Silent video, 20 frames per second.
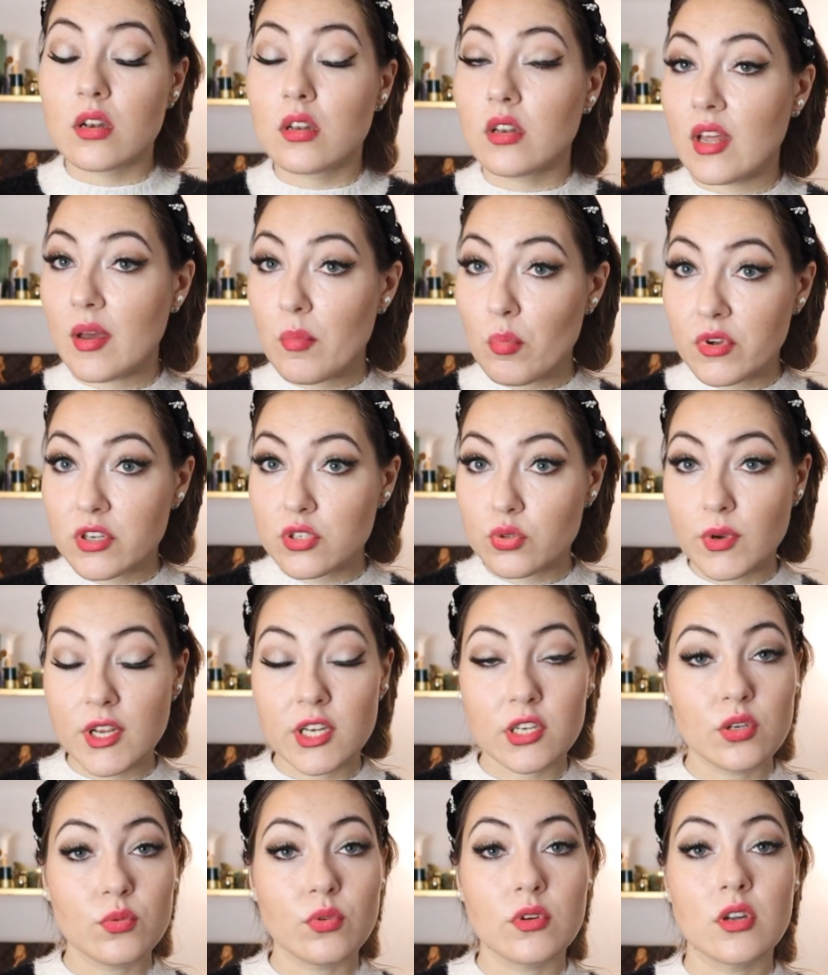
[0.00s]
Number
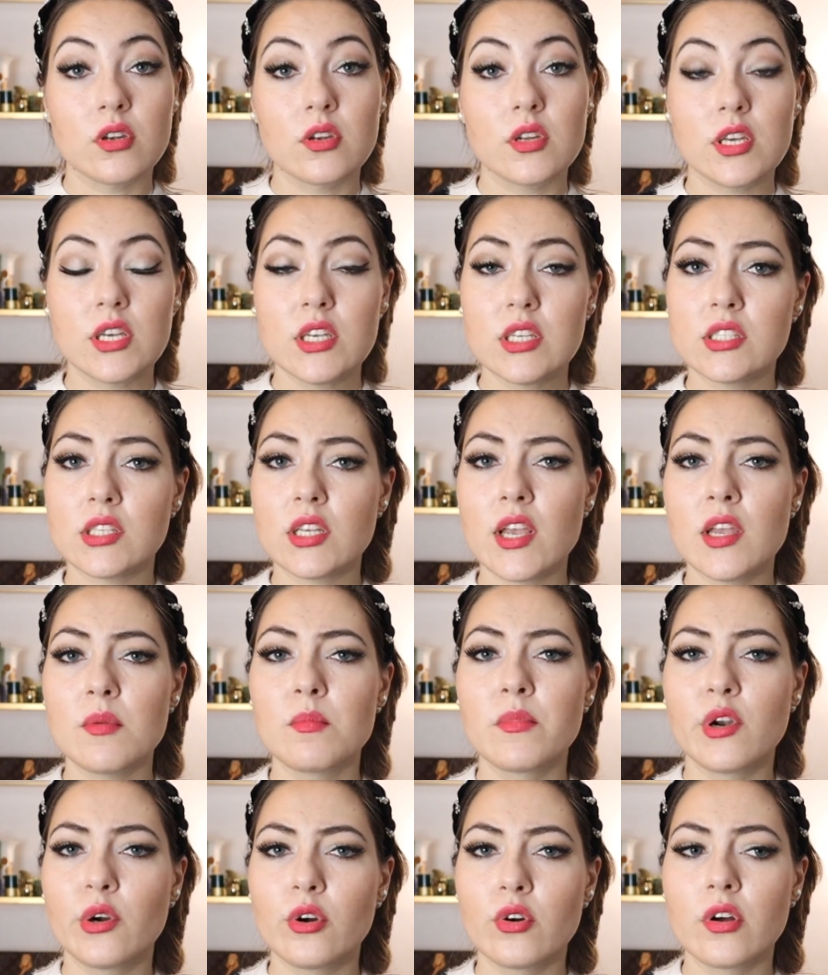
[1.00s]
twenty-one is a
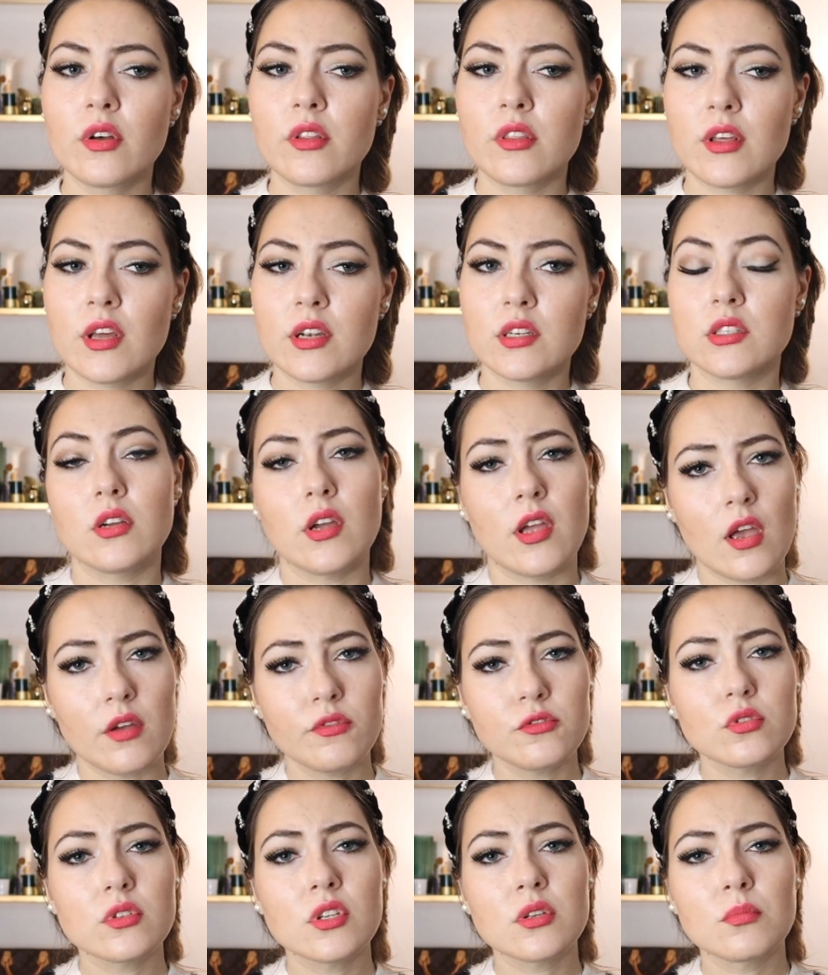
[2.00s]
mirror that I
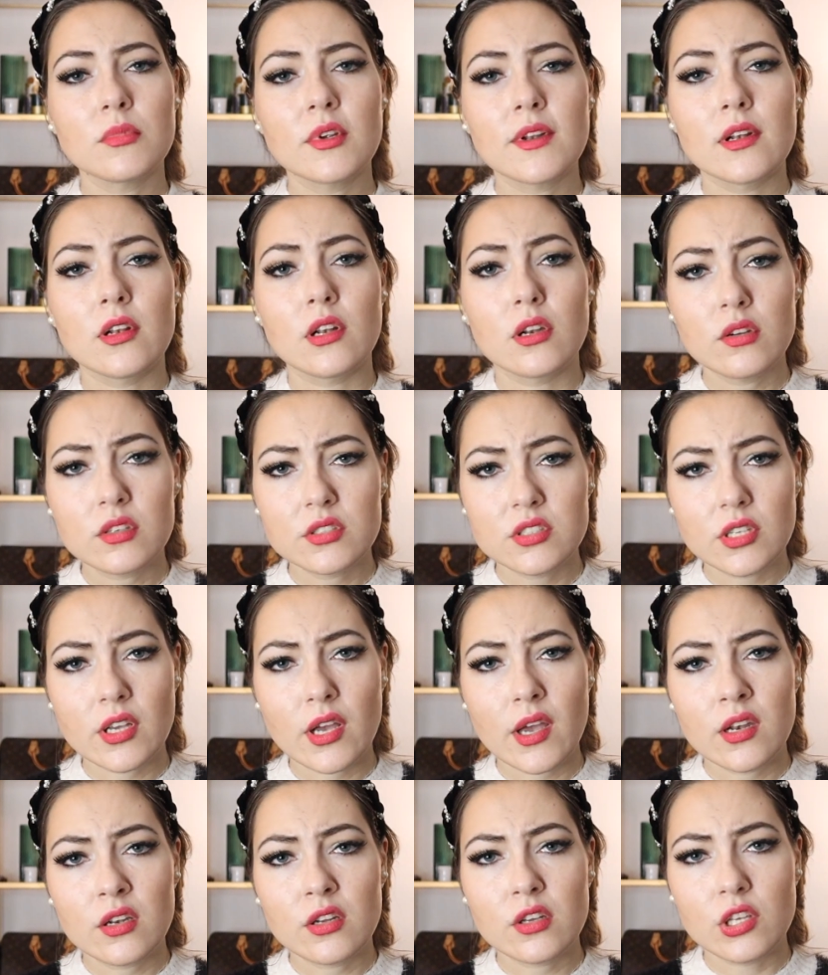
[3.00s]
have to admit looks
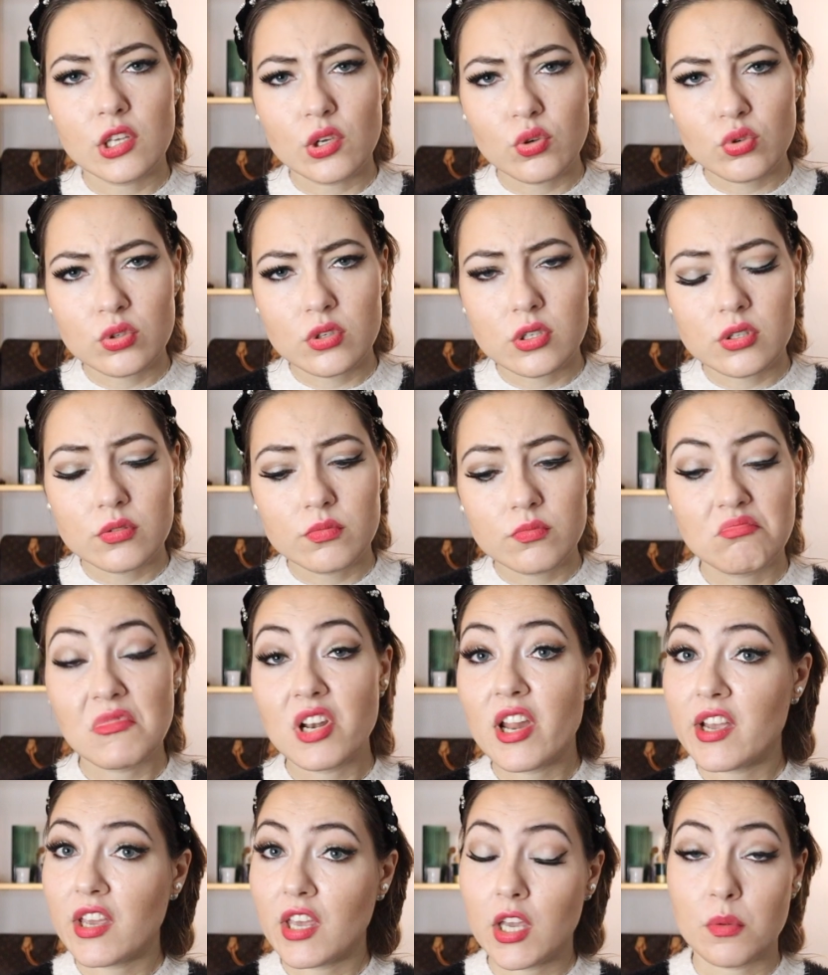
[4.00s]
kinda cute,
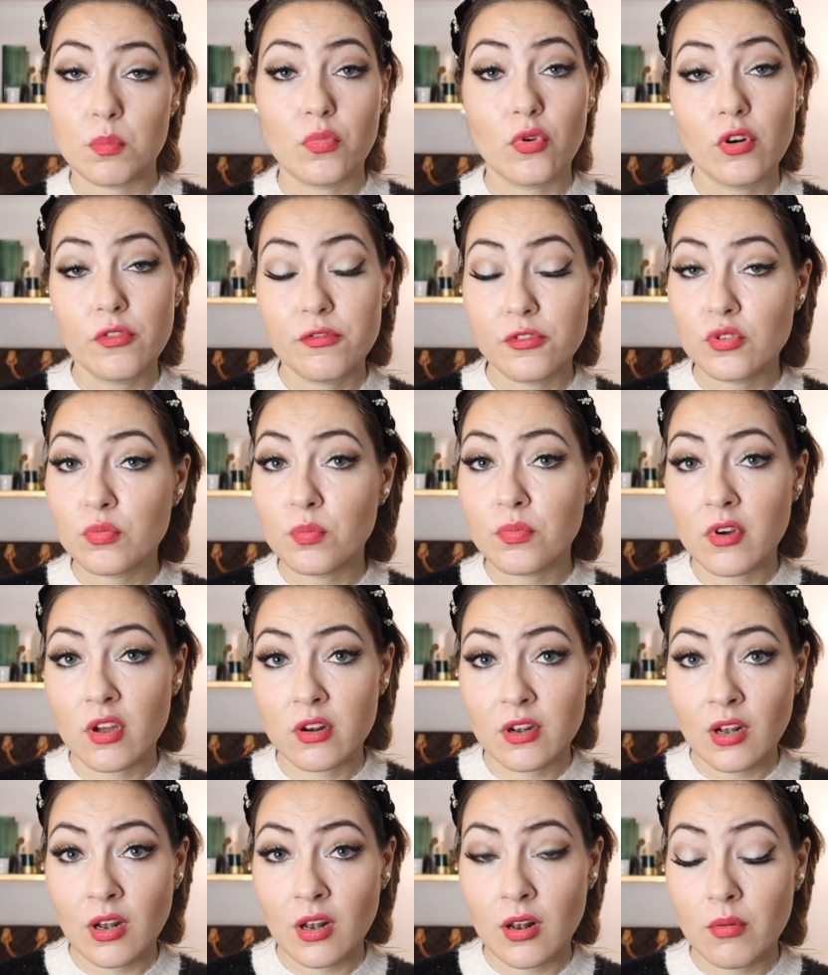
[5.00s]
like a perfume
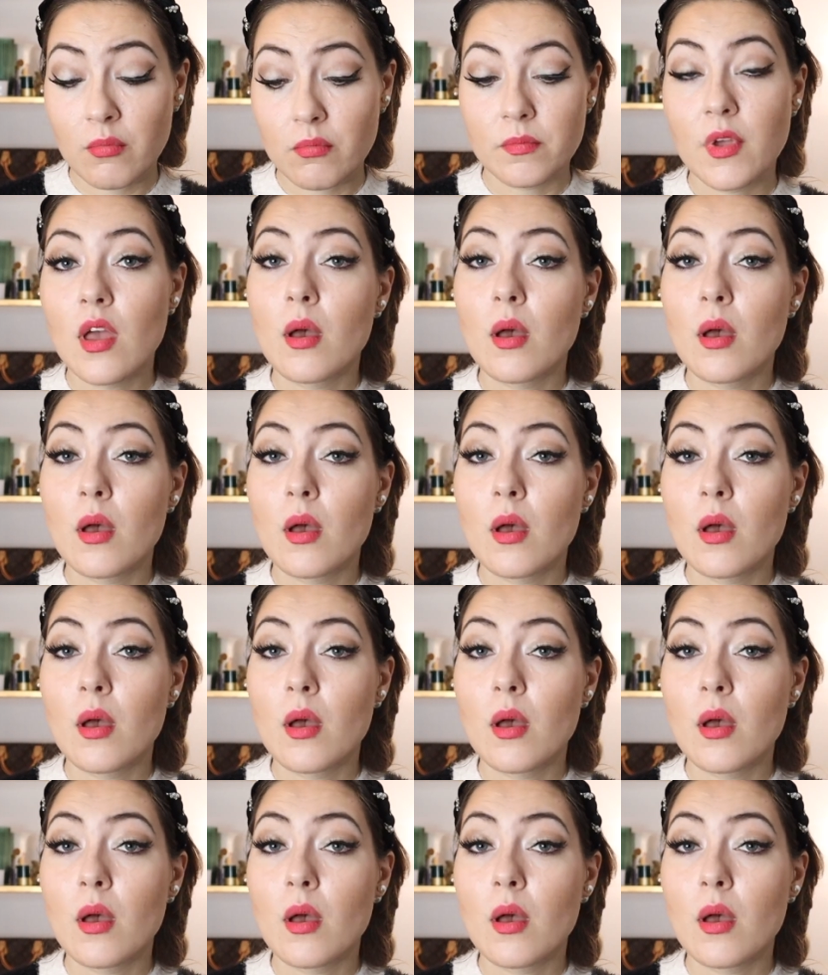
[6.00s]
bottle.